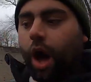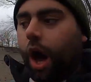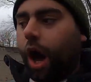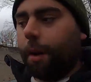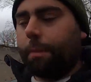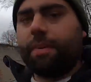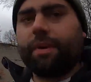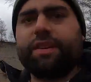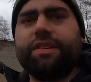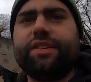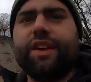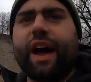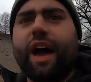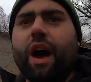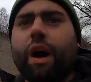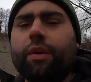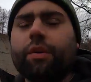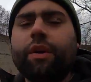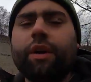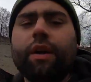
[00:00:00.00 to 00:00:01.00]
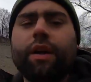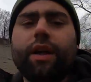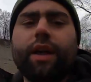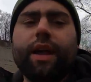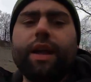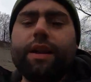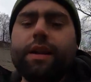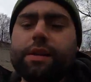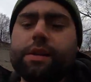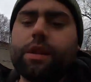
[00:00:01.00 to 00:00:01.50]
up and down,
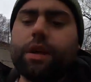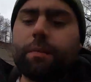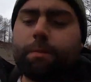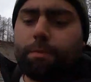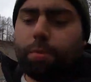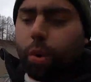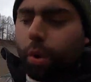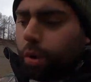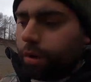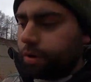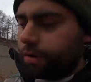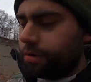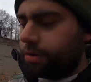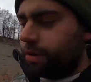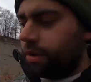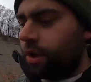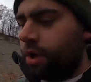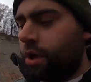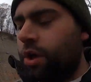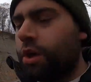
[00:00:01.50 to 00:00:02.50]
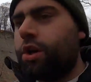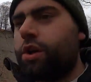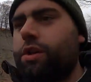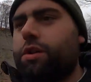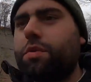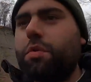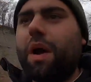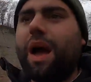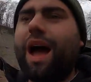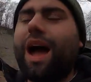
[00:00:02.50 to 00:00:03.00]
it is important
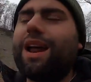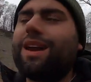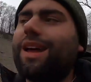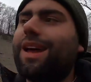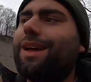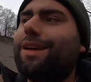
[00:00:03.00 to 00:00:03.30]
to add